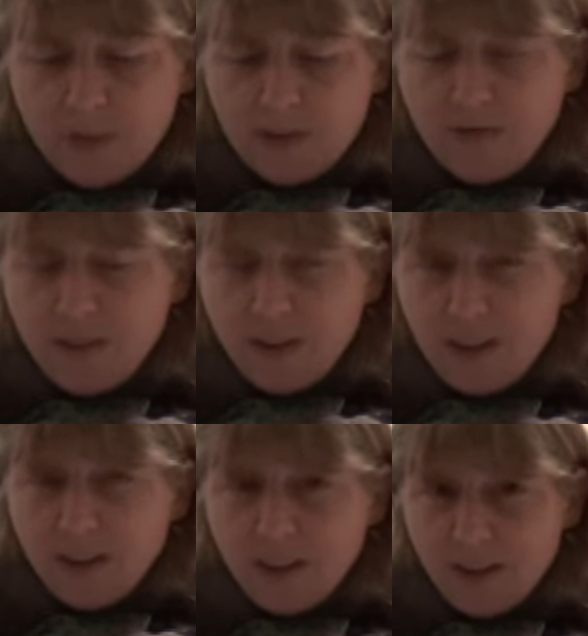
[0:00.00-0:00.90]
was very
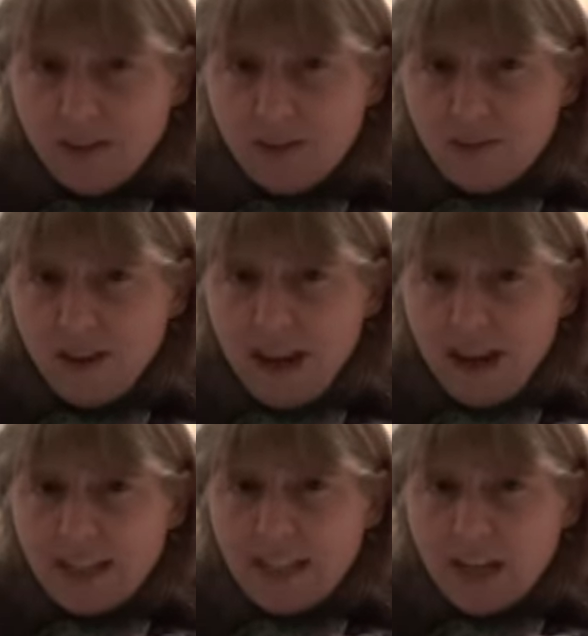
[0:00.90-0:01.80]
little I
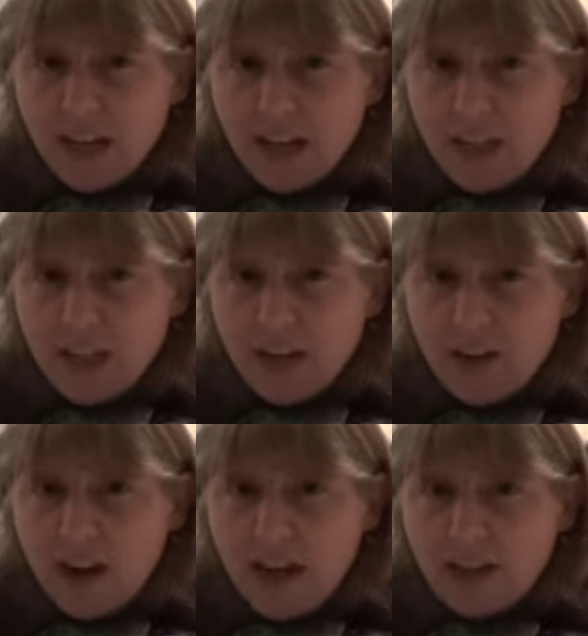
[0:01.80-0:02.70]
had done on the
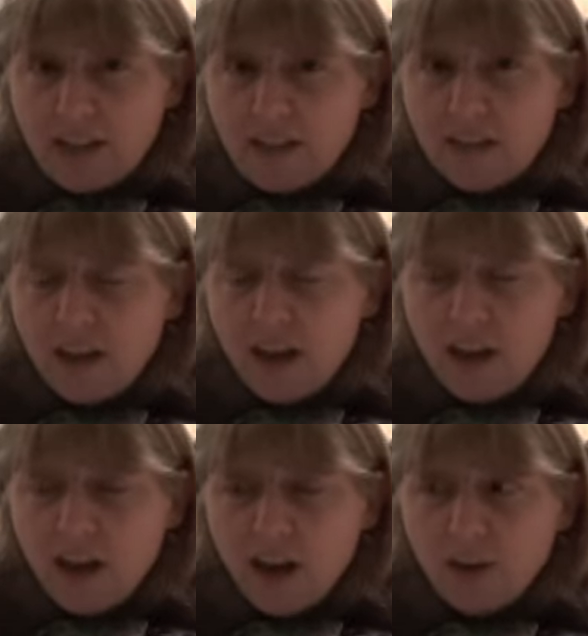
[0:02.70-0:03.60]
internet
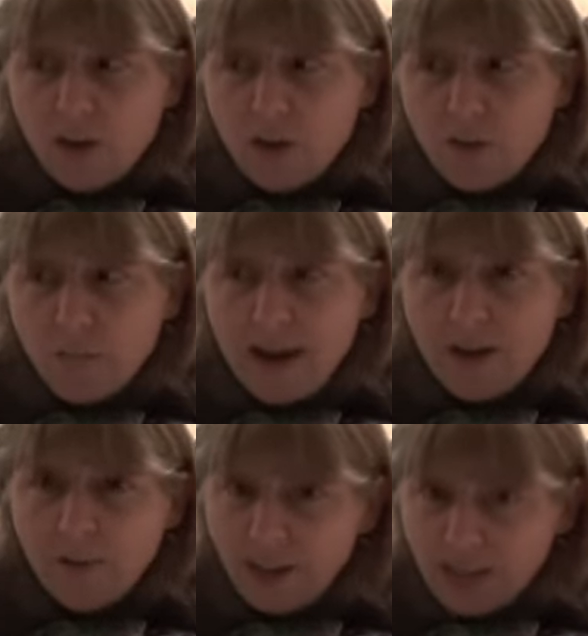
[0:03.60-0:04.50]
under my
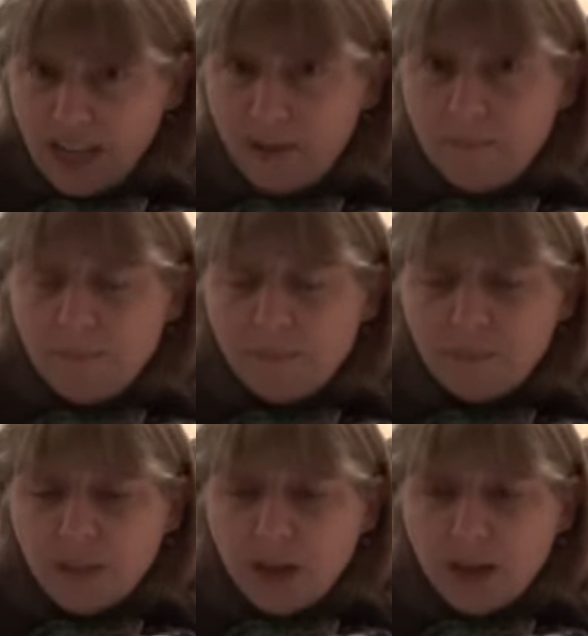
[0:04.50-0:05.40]
real name.
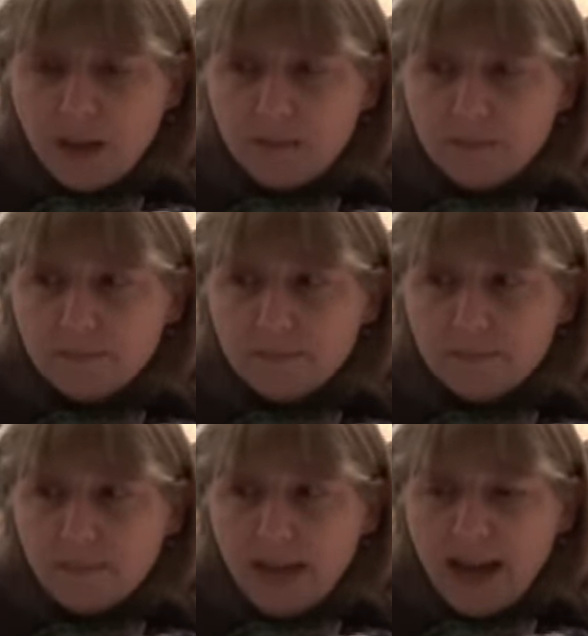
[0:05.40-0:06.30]

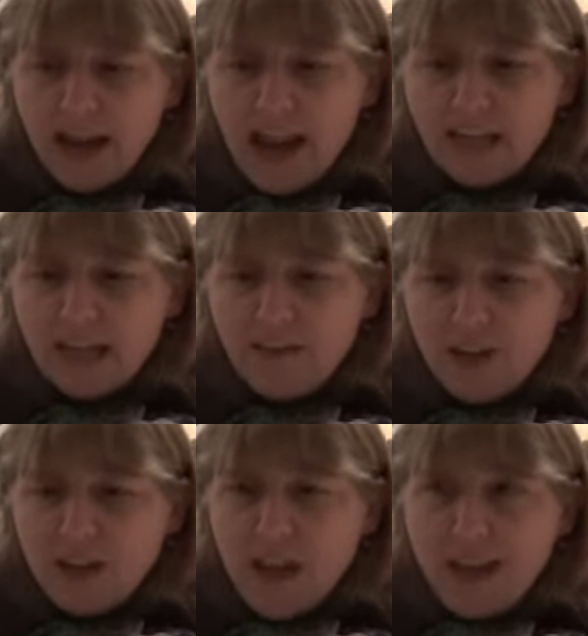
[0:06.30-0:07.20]
I had
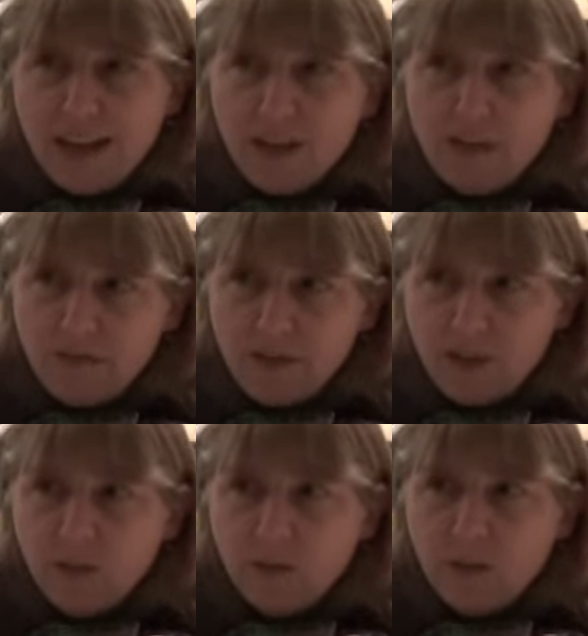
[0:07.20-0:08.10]
given an
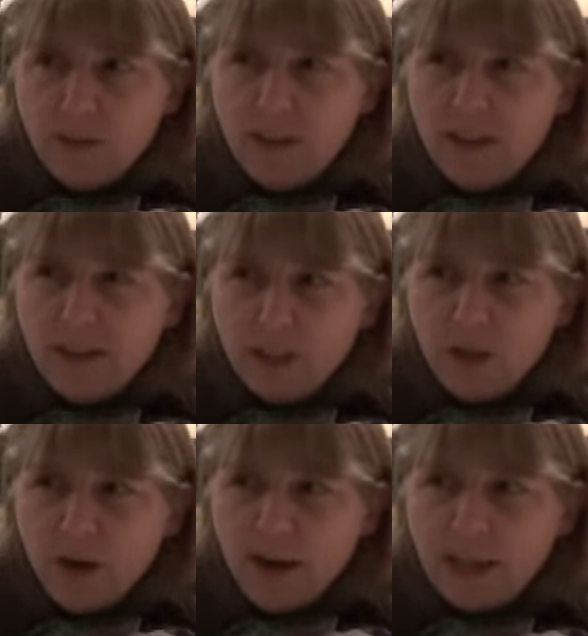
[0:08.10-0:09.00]
interview
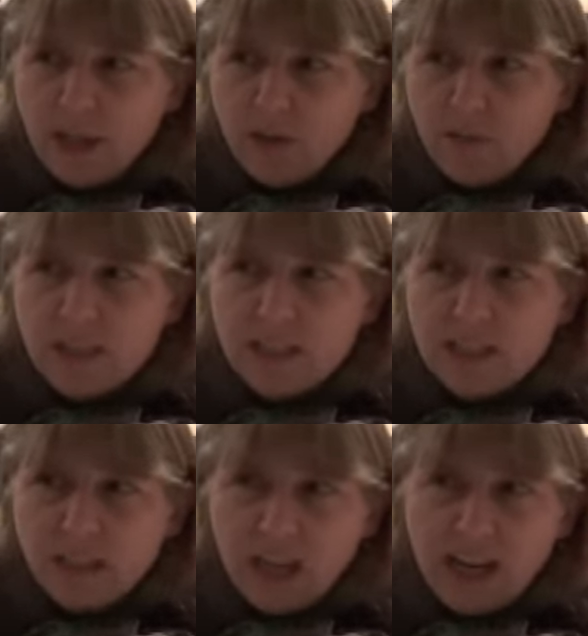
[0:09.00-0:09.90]
to, I think it was
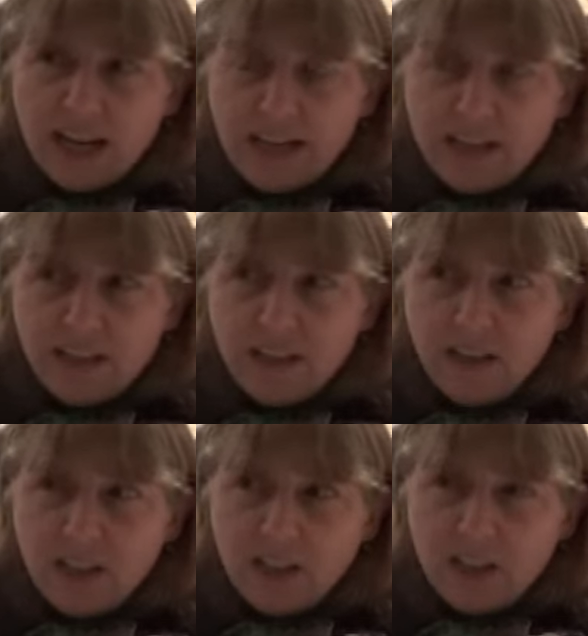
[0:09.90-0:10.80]
Salon,
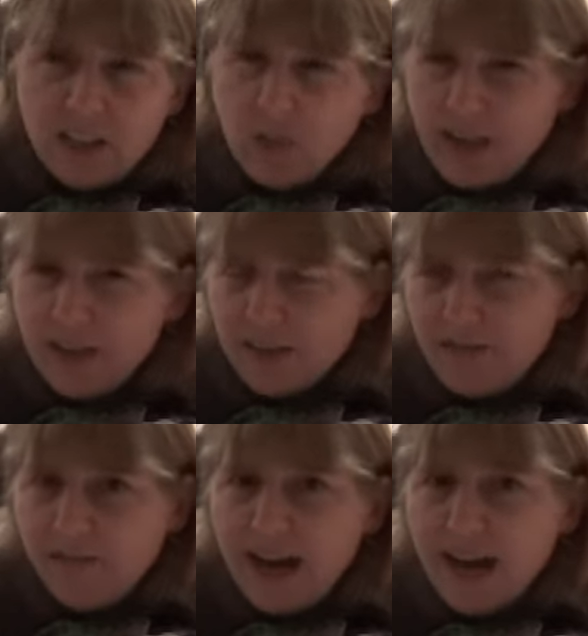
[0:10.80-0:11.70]
in
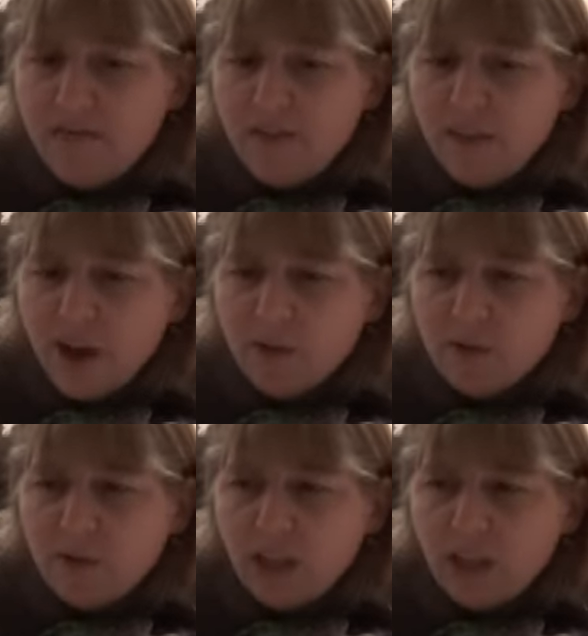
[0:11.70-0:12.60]
2005, and that was
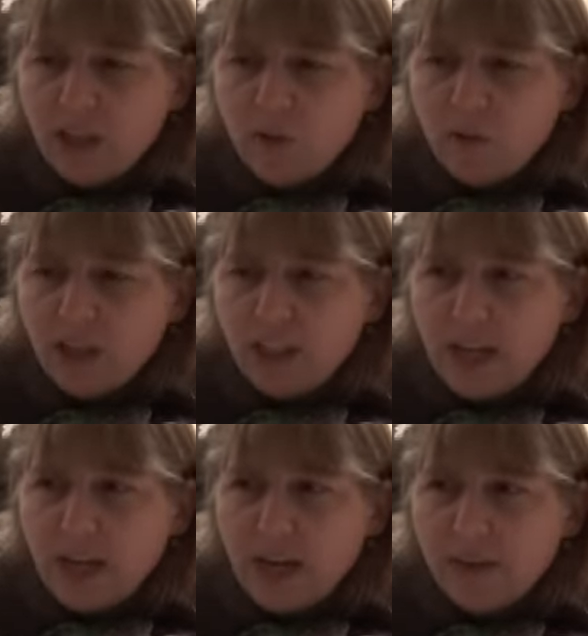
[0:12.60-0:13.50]
really the only
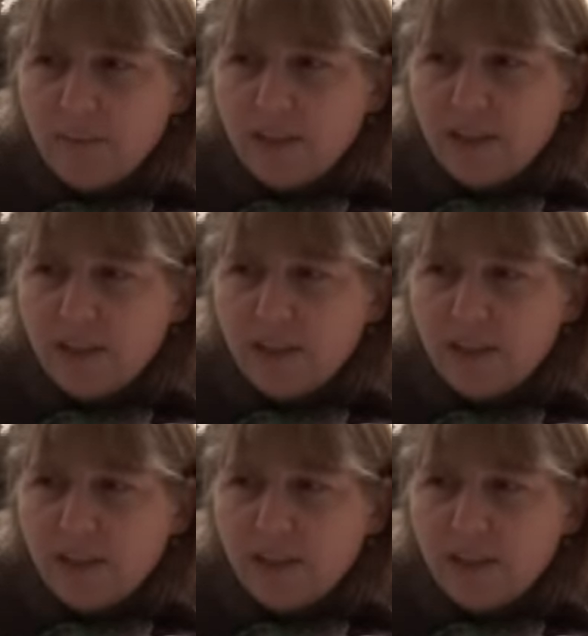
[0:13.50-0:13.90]
time